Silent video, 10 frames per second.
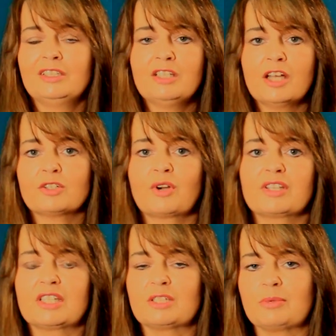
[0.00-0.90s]
not a
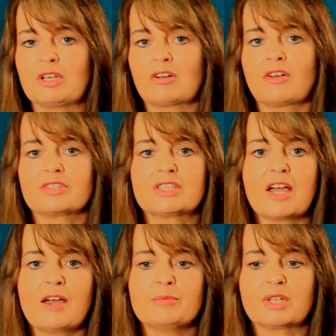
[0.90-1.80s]
great thing to be on all the
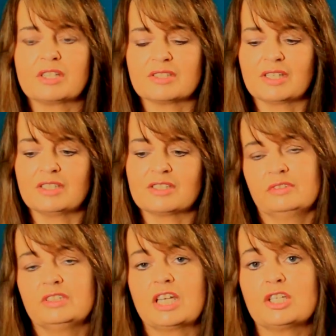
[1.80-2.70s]
time because
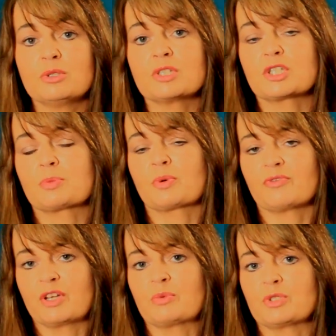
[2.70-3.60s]
they use it to
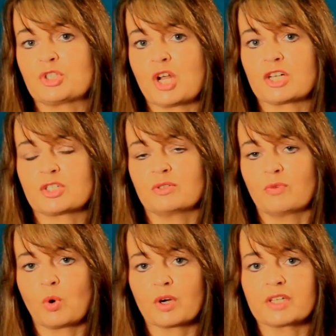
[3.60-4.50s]
prevent rejection
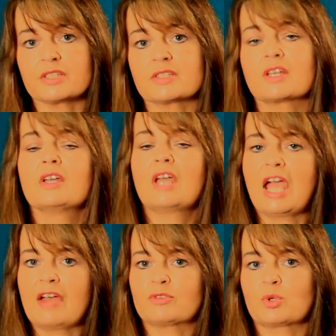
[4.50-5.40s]
of organs
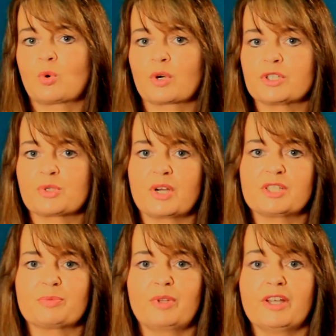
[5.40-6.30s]
after an organ
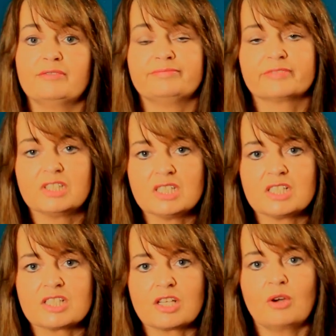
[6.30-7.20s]
transplant.
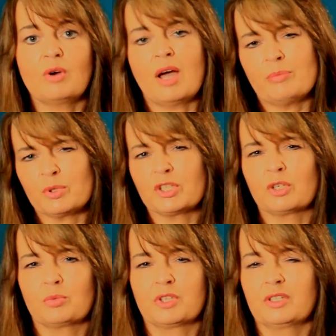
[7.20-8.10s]
So I'm pretty
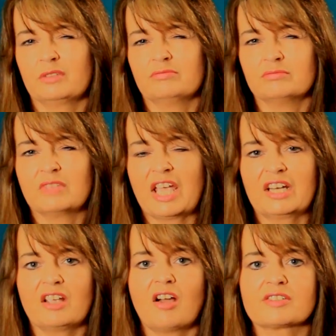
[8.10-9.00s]
good with the
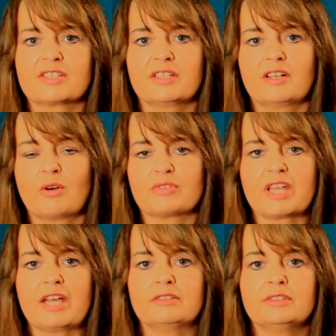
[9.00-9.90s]
antioxidant over
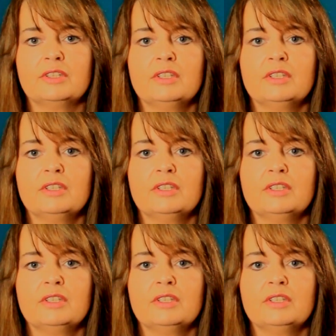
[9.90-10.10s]
that.